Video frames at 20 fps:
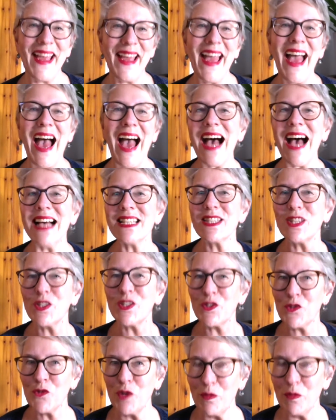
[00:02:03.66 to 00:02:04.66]
As the
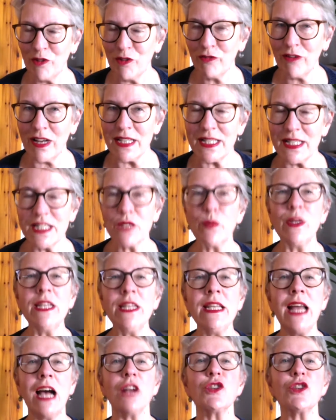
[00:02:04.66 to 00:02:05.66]
story progresses, we
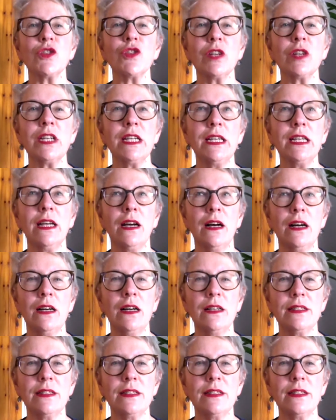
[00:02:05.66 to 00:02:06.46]
naturally uh,